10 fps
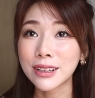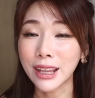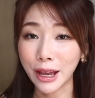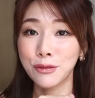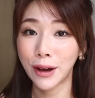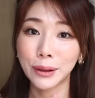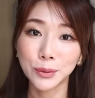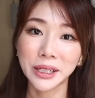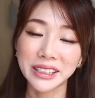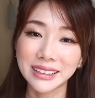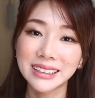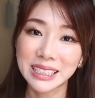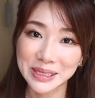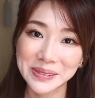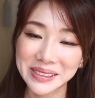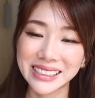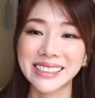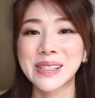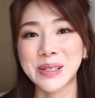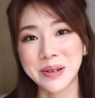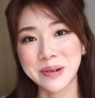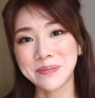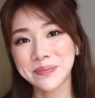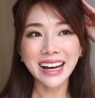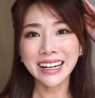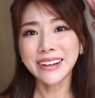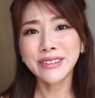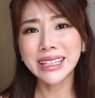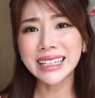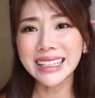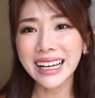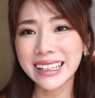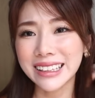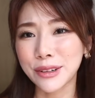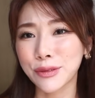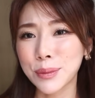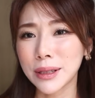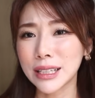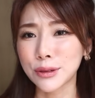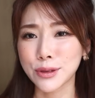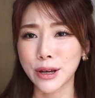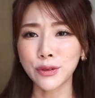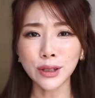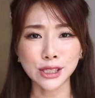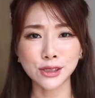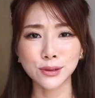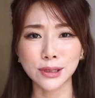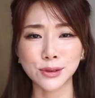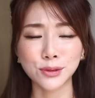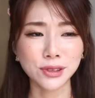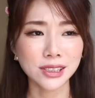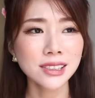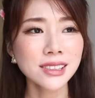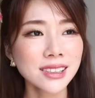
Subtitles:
like fine wine, literally. So yeah, and I really like the female Leo, so I feel like she looks like Suzy.